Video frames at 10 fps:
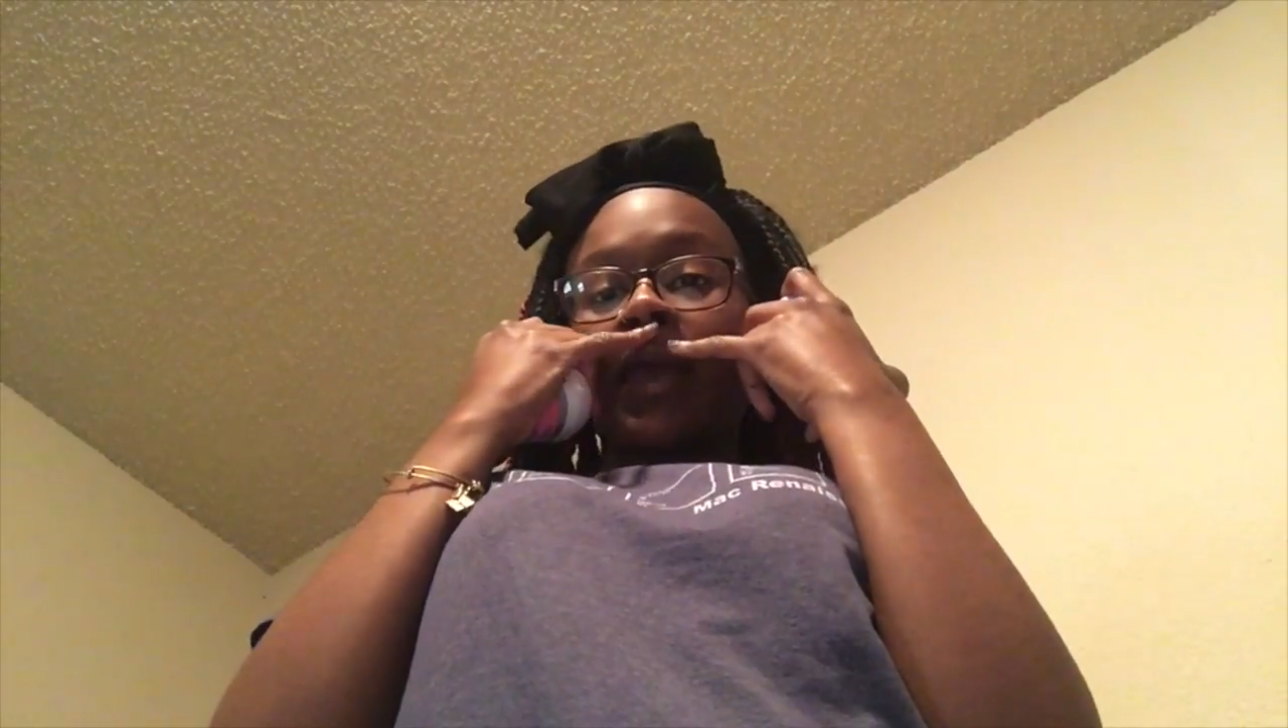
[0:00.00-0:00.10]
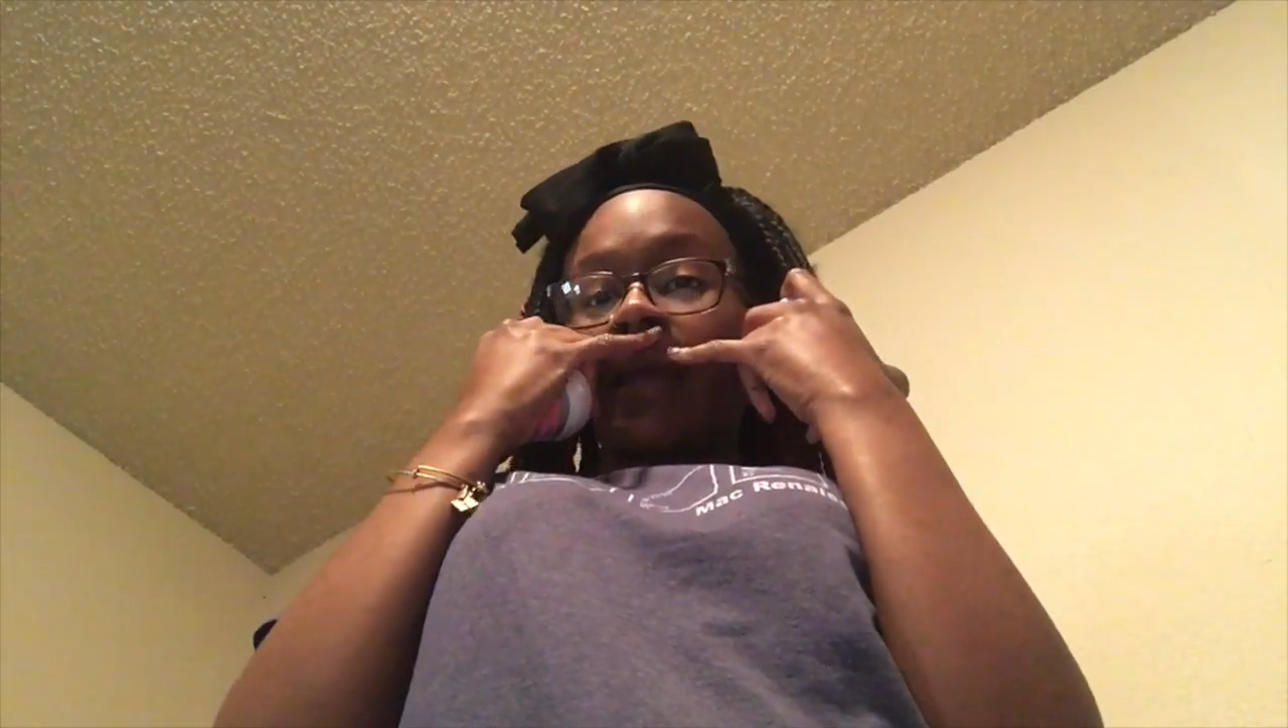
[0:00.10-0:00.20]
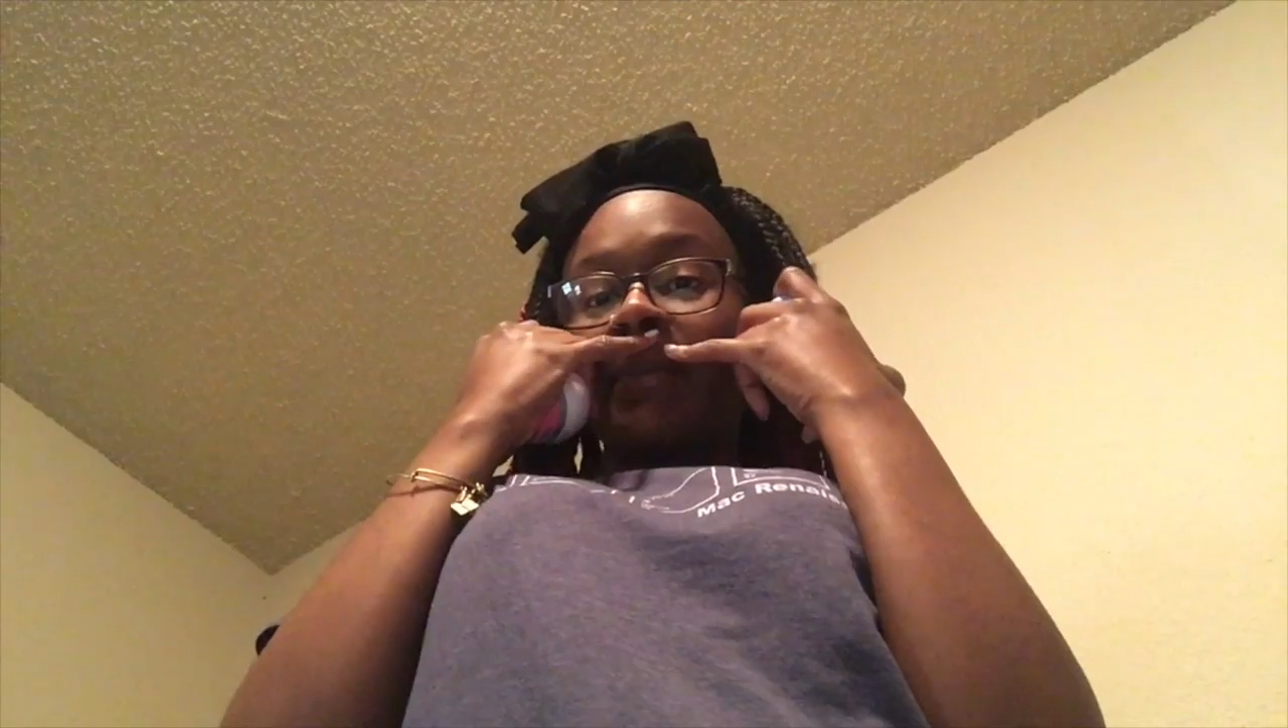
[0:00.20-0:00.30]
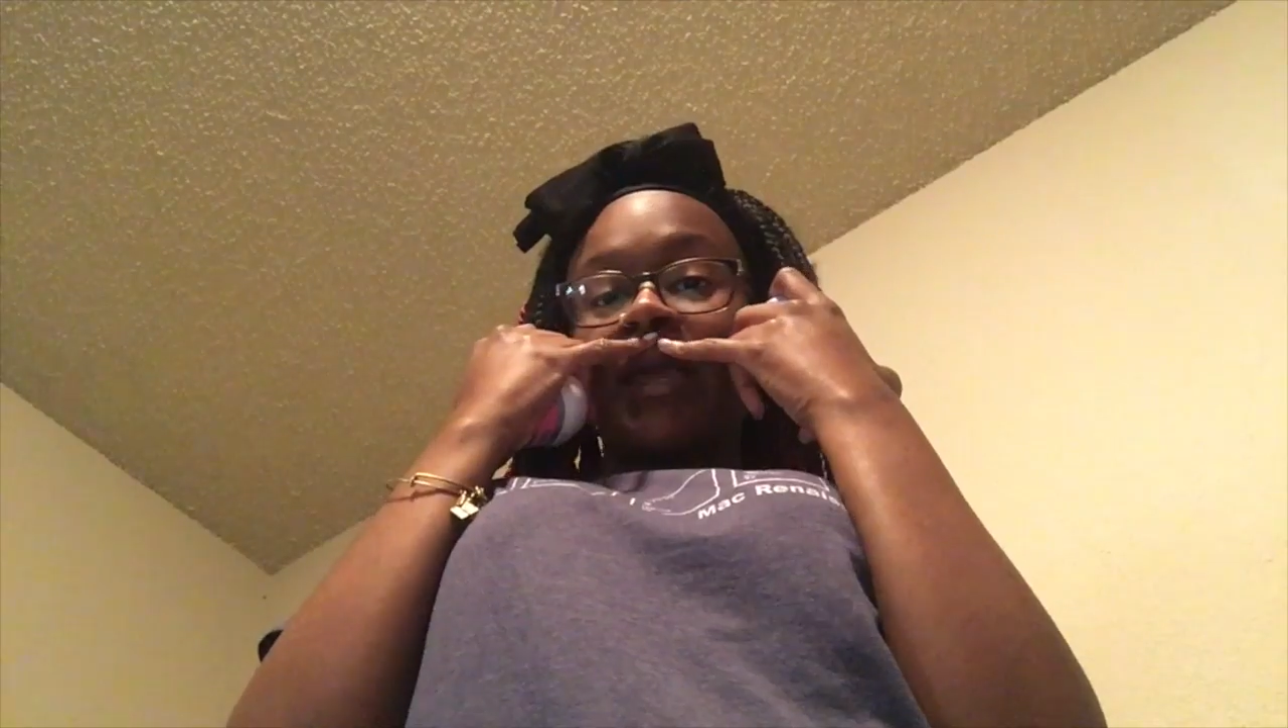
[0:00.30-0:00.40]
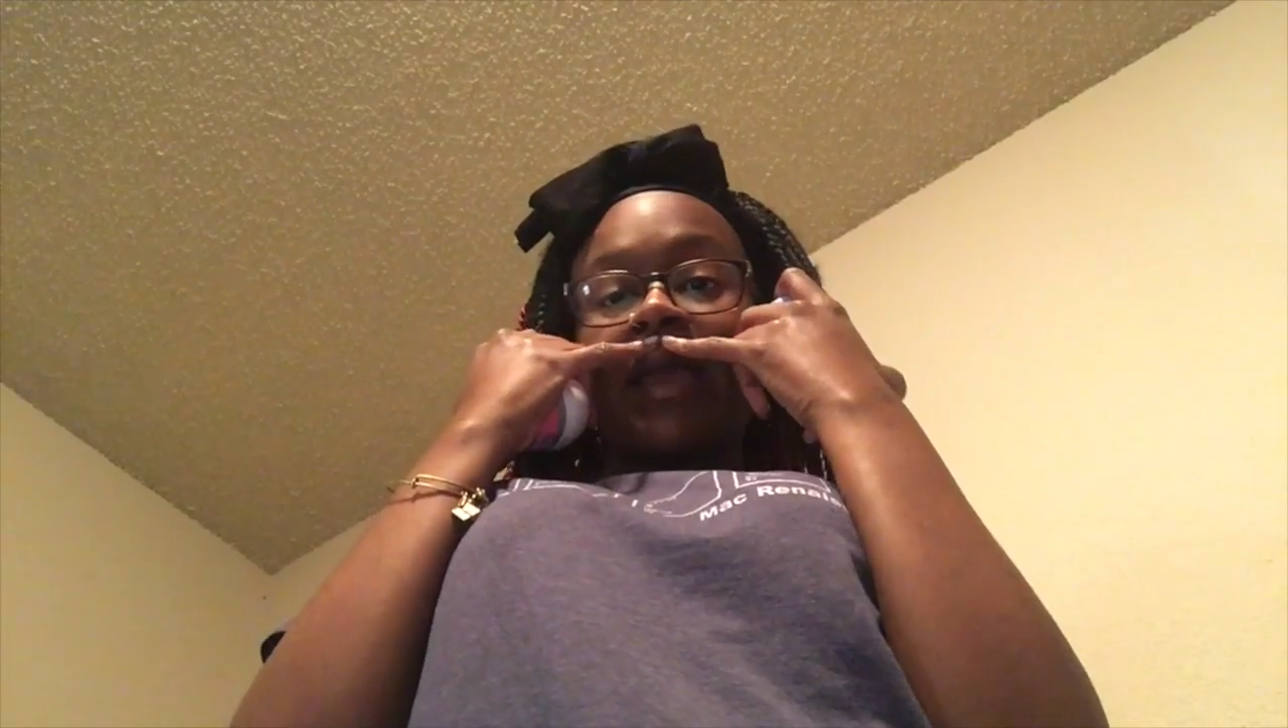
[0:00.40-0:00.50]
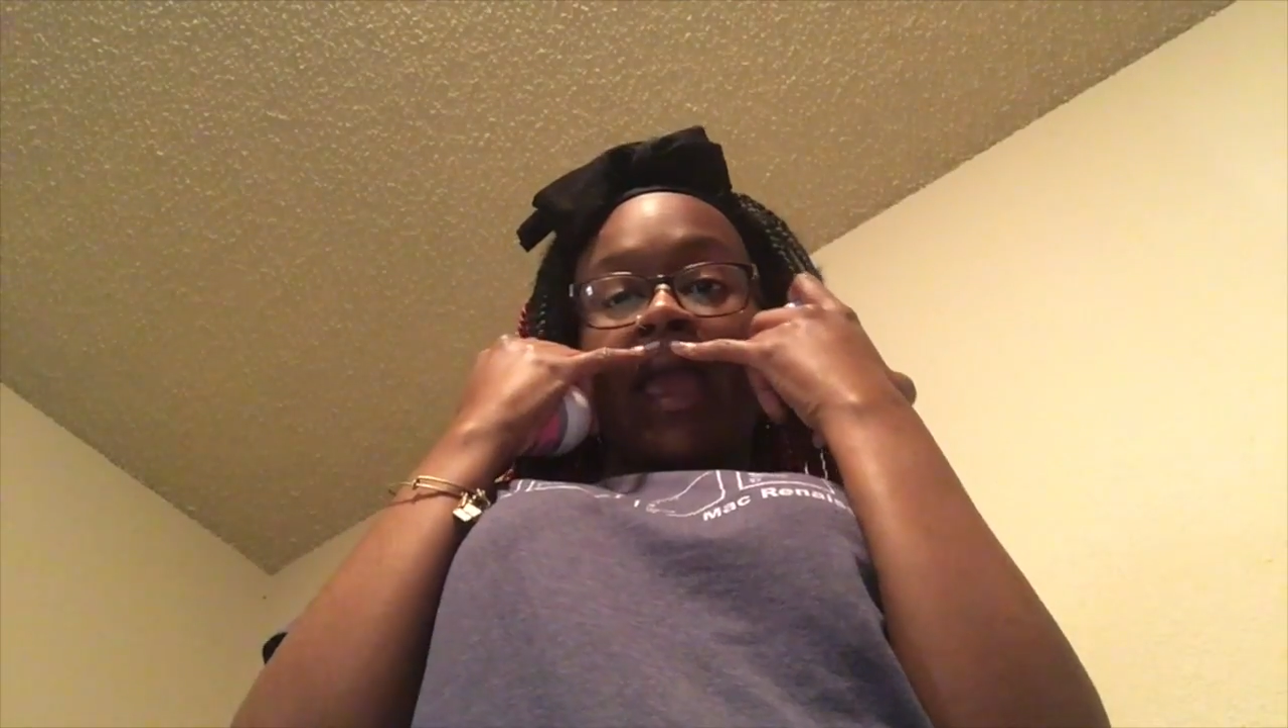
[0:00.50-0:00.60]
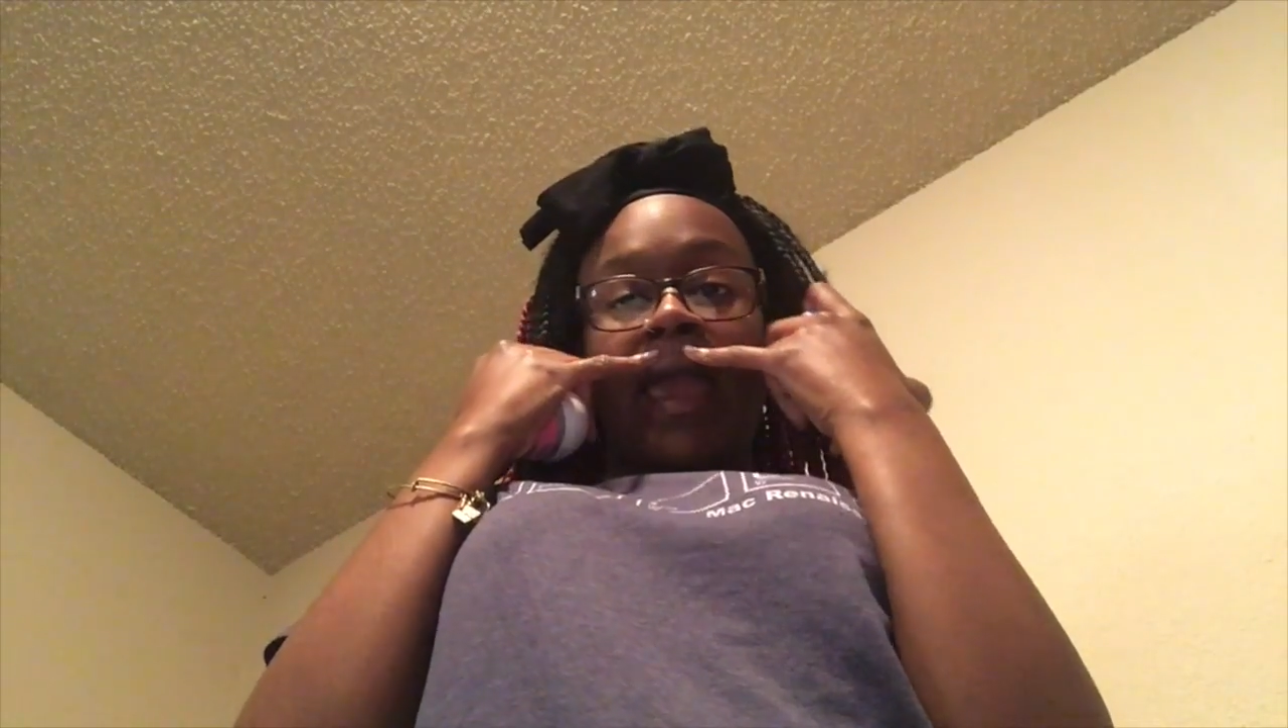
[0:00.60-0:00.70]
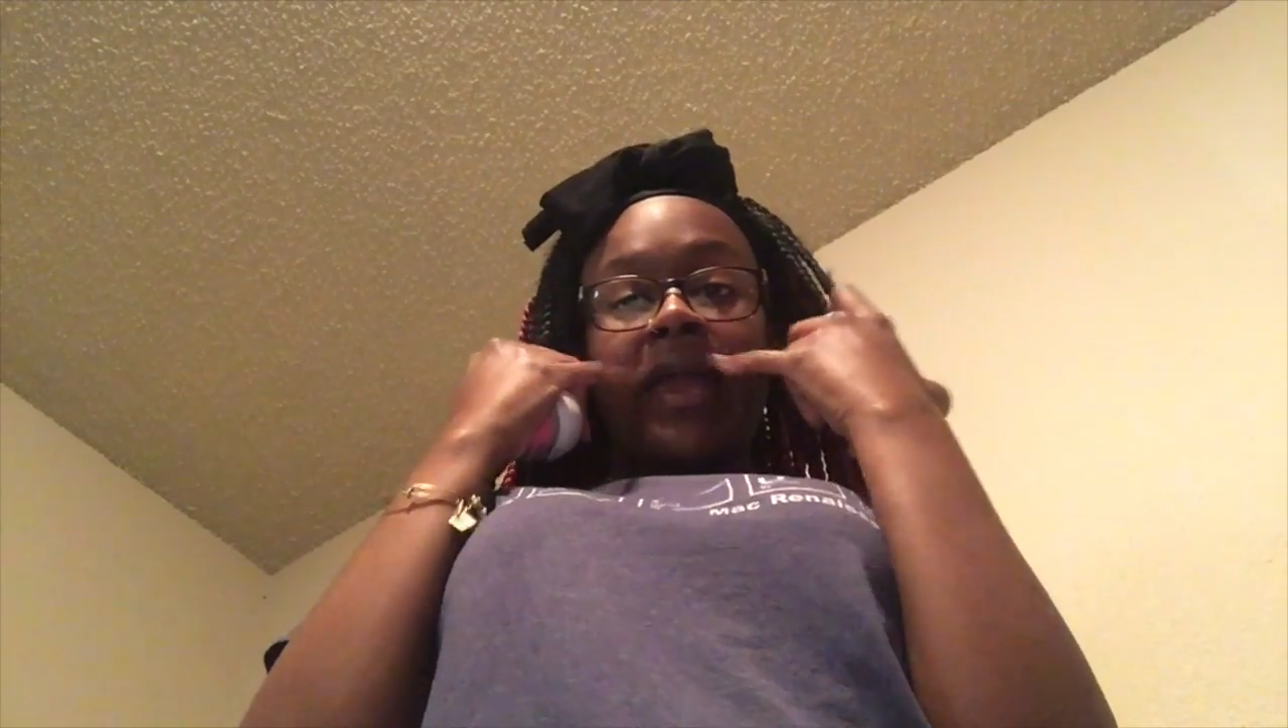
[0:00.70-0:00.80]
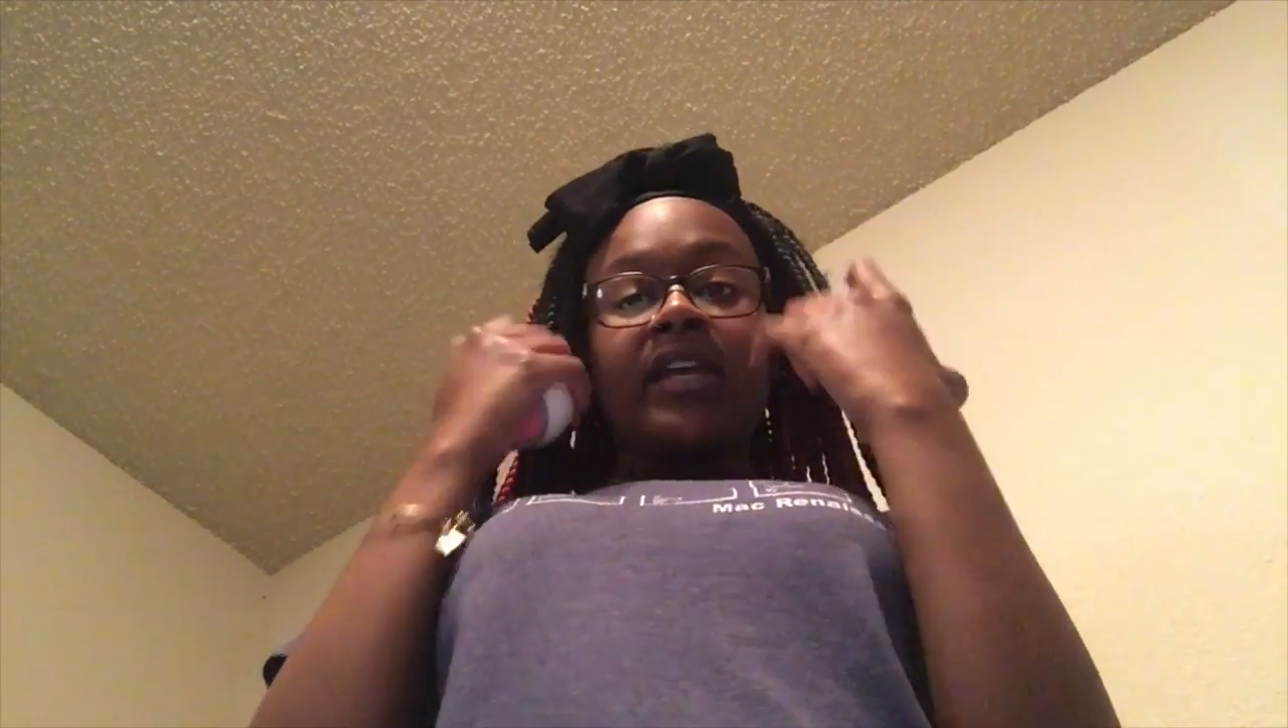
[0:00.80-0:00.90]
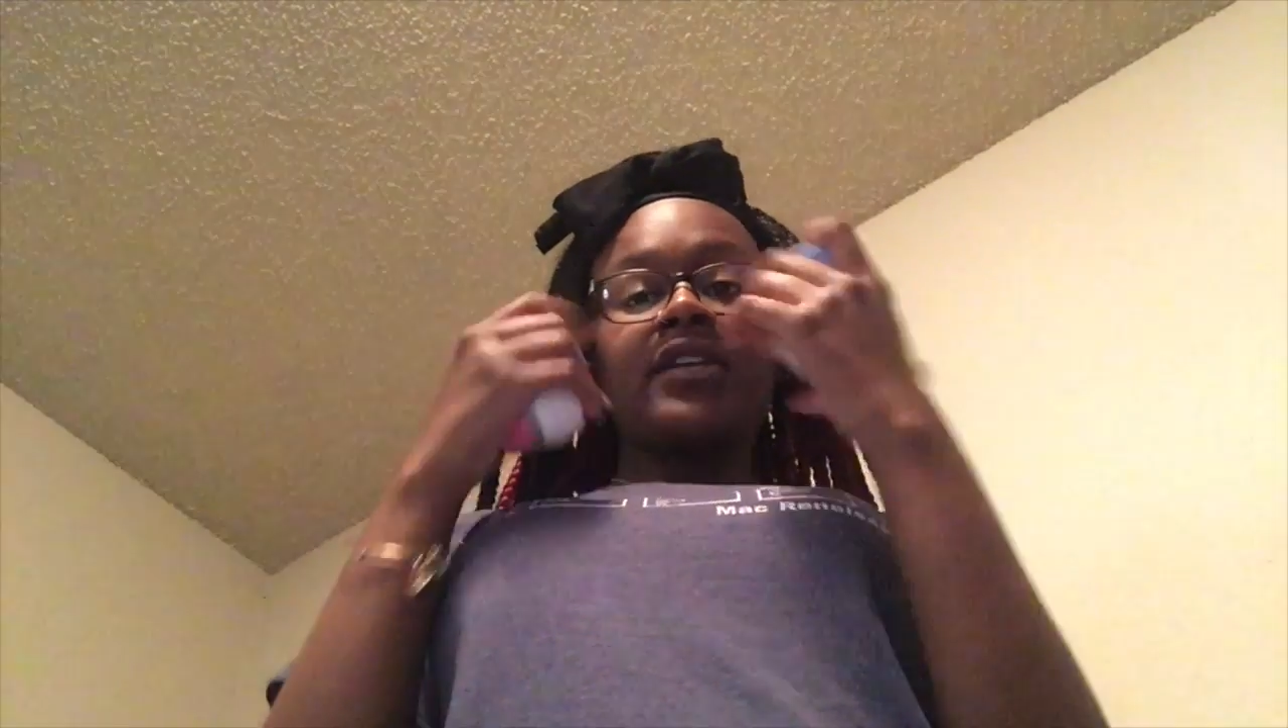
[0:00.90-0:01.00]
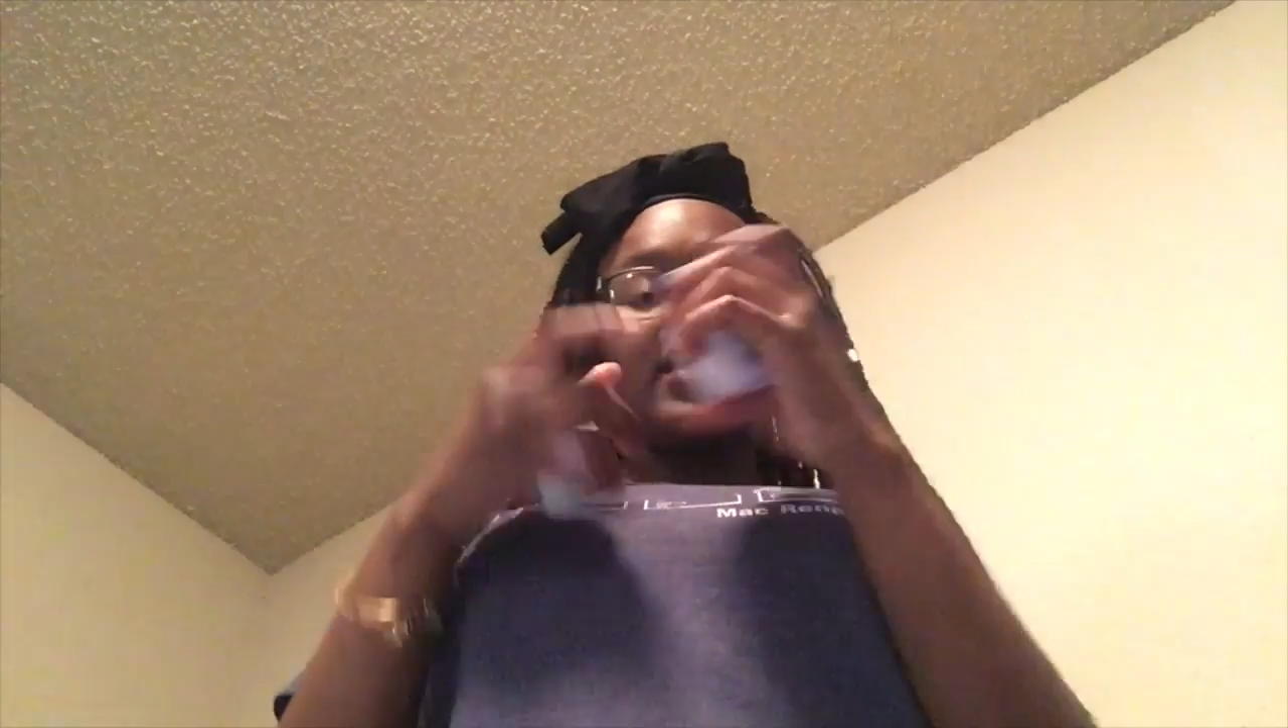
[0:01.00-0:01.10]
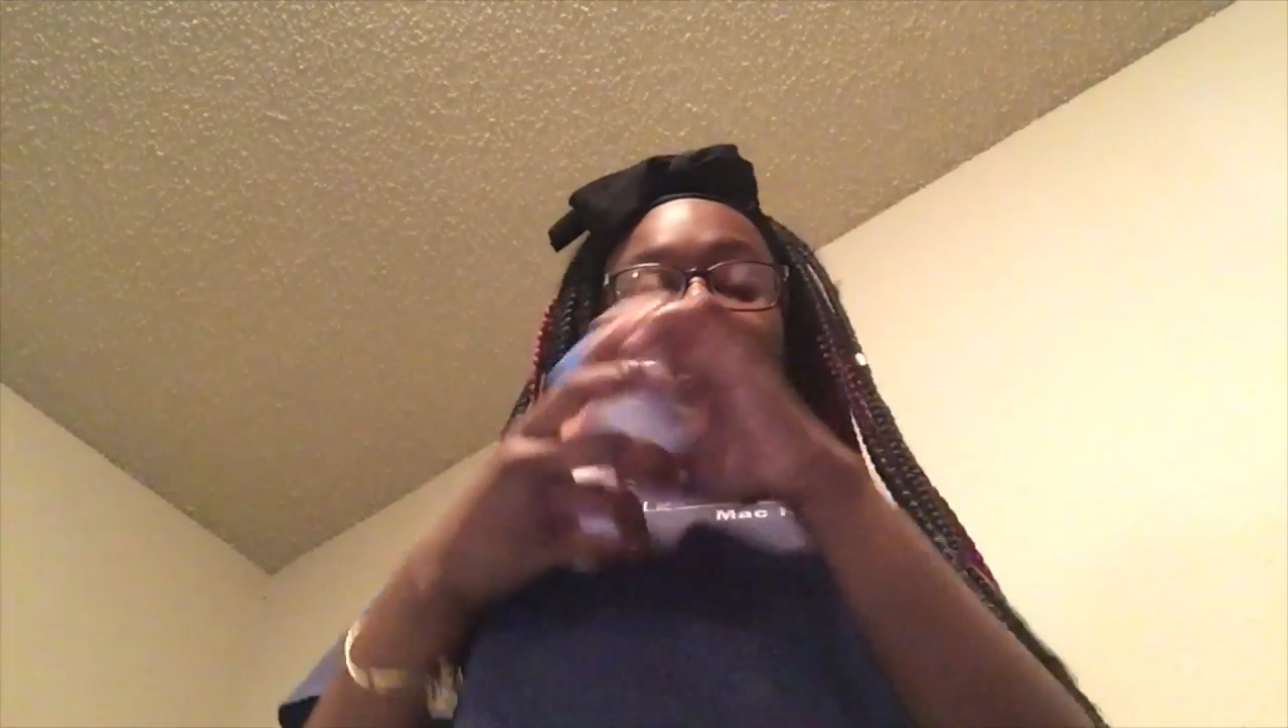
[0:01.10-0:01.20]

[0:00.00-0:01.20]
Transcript: I be getting